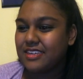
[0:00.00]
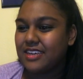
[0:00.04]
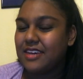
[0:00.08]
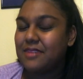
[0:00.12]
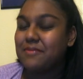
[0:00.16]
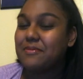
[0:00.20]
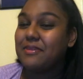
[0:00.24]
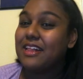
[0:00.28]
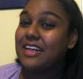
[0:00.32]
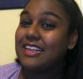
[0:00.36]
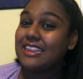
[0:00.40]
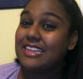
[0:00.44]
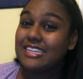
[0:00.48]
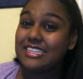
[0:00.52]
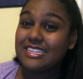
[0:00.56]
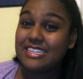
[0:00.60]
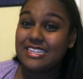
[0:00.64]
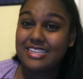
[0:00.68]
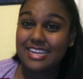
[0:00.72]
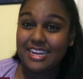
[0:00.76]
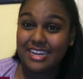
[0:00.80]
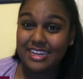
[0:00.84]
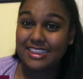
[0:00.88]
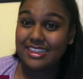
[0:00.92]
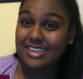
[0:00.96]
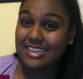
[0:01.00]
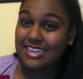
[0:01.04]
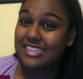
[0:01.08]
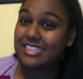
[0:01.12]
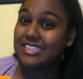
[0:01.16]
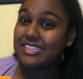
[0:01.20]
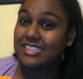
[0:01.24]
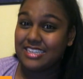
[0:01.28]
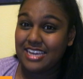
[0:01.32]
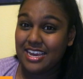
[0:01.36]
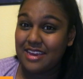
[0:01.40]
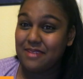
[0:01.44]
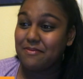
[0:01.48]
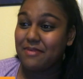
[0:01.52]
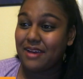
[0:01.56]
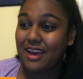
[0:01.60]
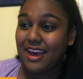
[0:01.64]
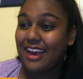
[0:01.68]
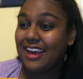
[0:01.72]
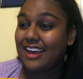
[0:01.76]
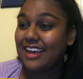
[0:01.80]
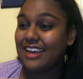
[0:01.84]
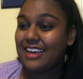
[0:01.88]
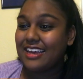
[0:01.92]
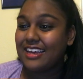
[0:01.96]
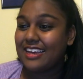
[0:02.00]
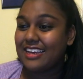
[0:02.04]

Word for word: I'm glad that she's healthy and she came back.